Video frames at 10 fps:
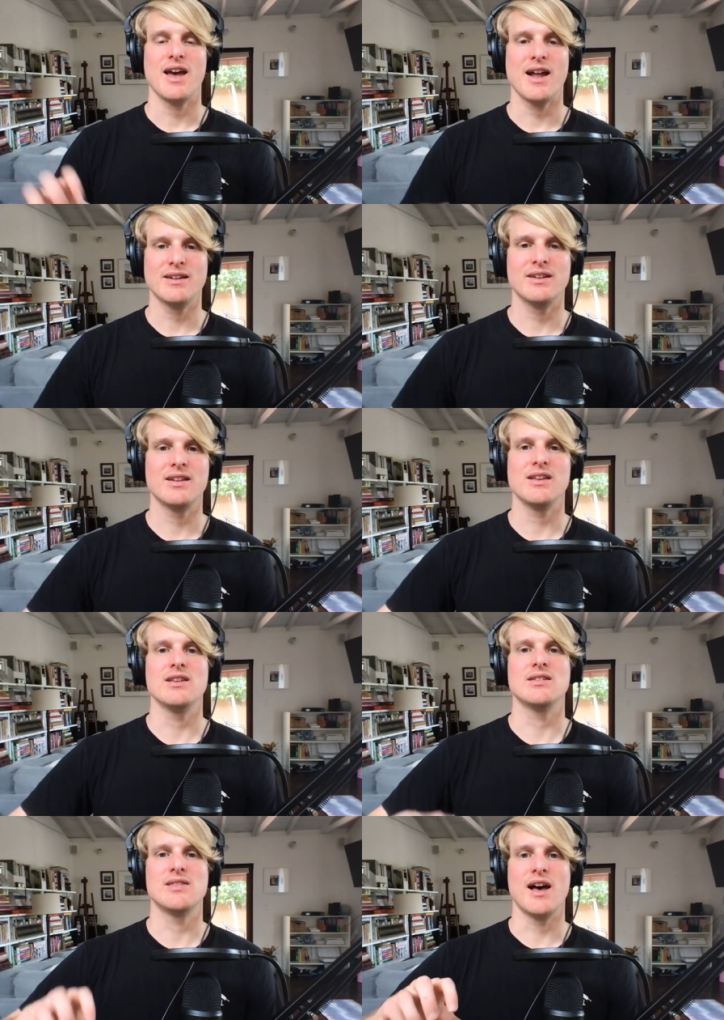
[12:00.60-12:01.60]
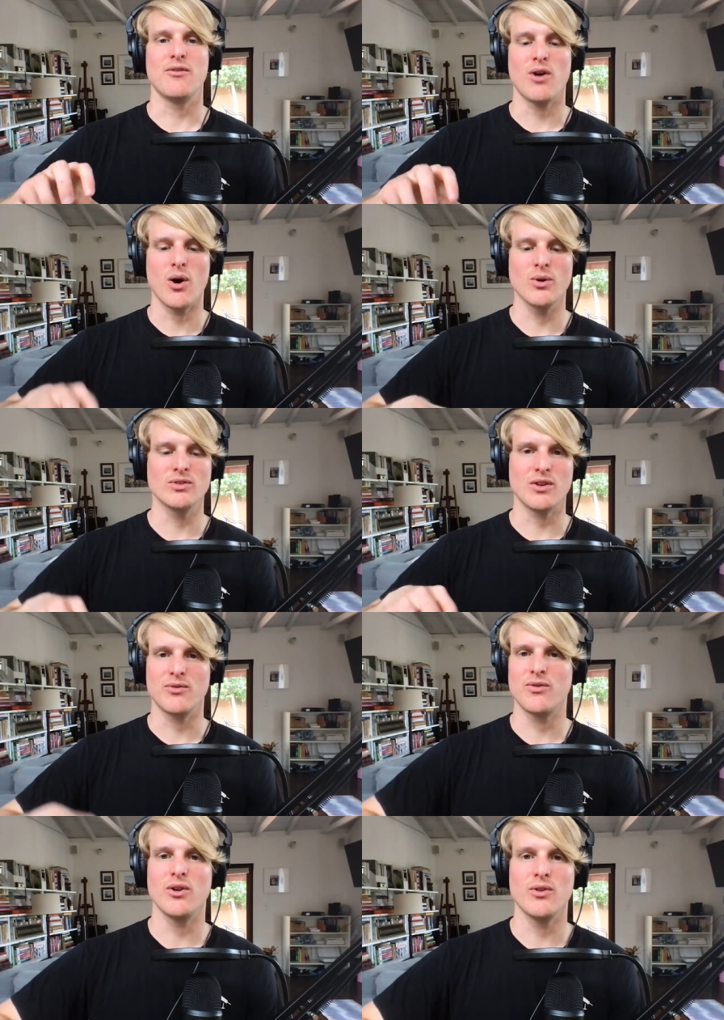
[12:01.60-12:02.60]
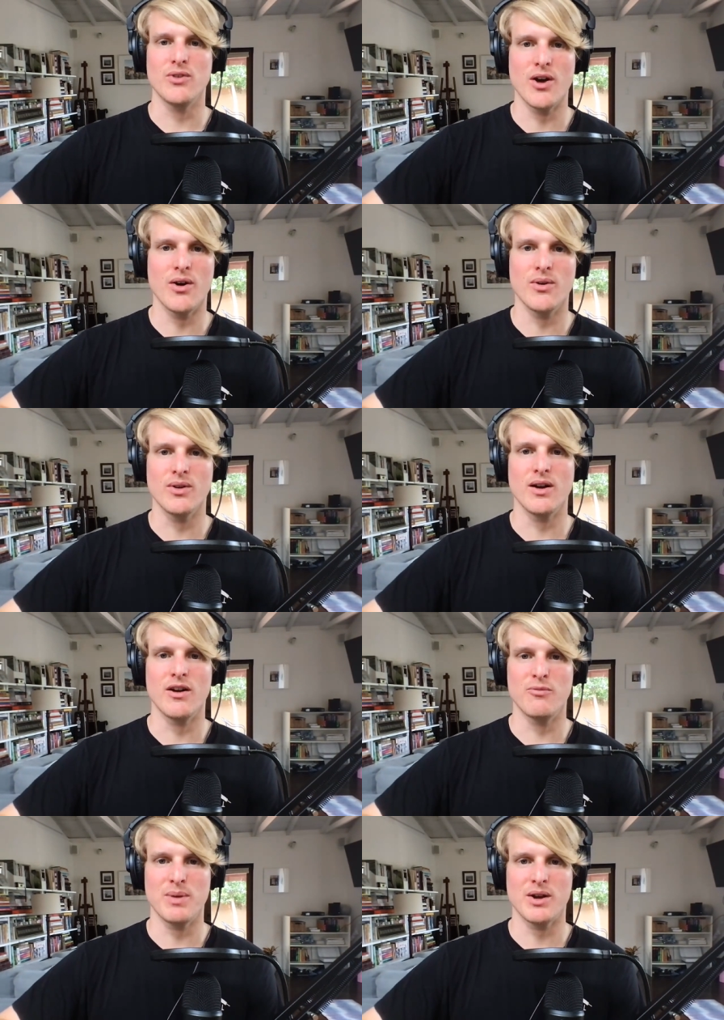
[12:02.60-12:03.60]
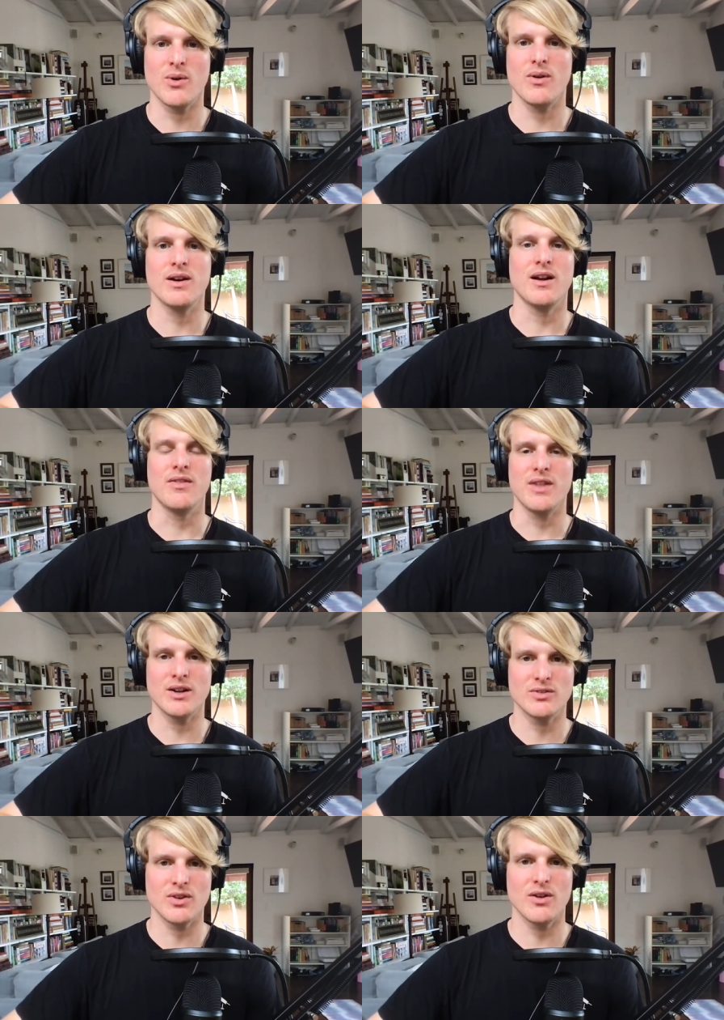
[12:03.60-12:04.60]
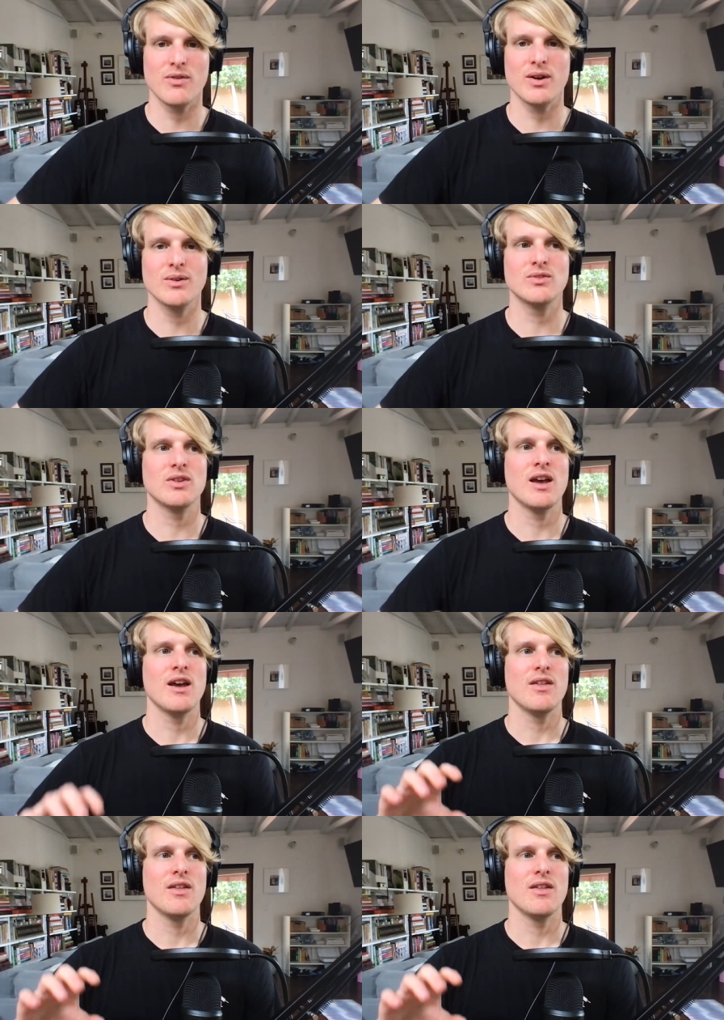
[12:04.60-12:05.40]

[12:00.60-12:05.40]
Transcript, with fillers: entities that host a full node of Bitcoin on their servers.